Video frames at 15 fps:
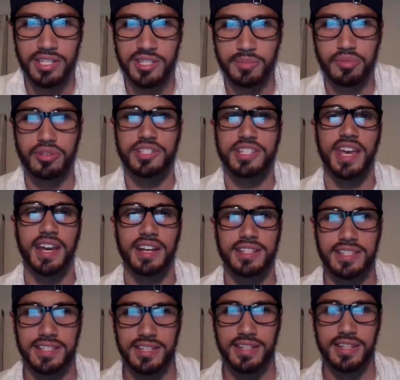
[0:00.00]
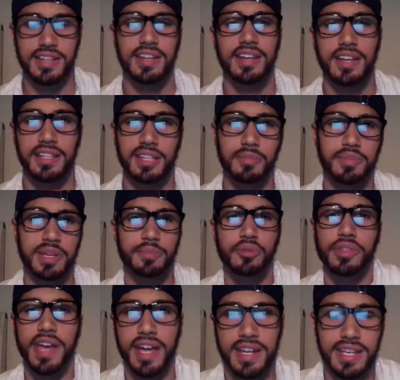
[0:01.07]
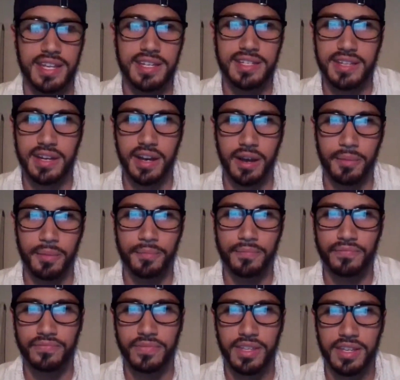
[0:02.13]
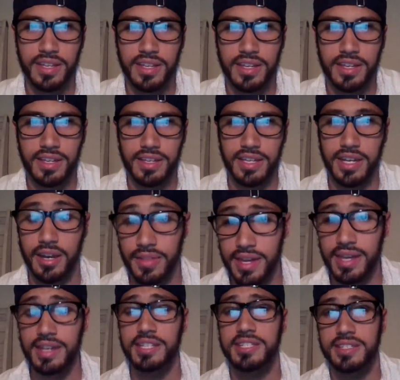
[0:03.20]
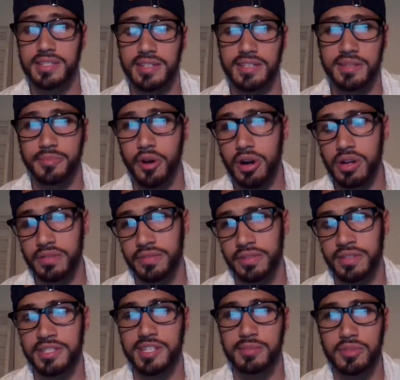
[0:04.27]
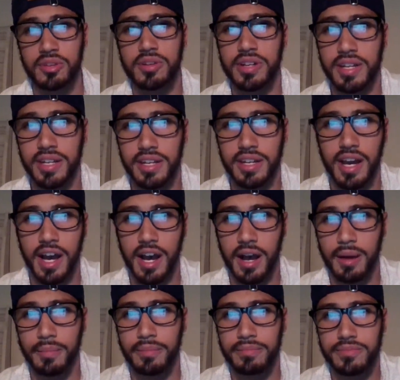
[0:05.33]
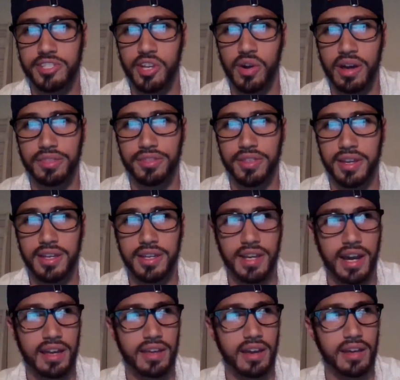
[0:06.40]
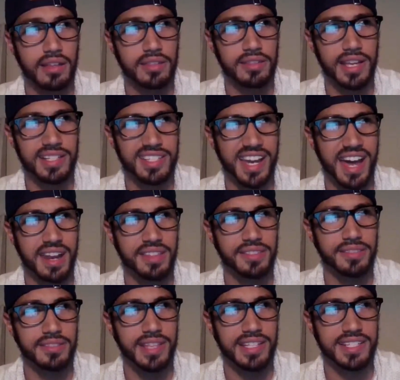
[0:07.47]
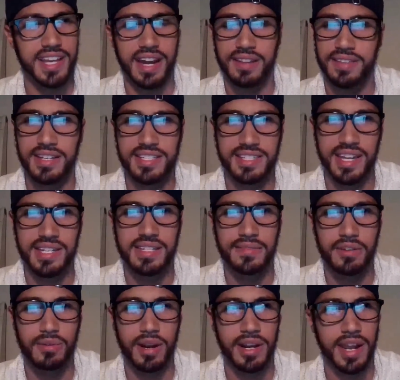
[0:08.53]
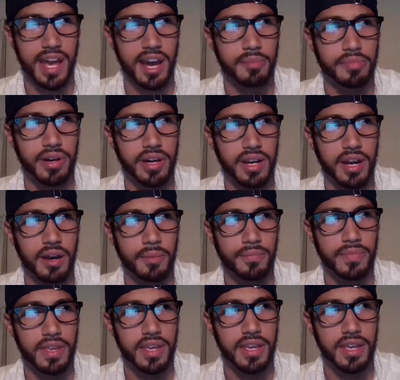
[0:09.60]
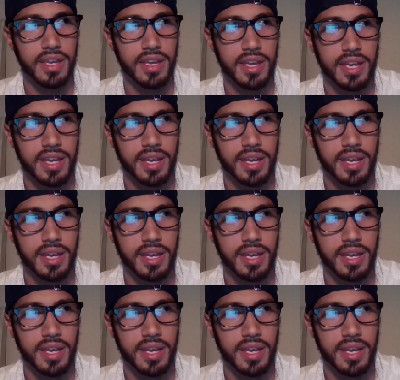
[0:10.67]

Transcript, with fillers: wanting to protect the people that he's, um, you know, that he's he's a part of in this community. Um, so I think I, I, that's kind of that's kind of the extent of it right now. But um,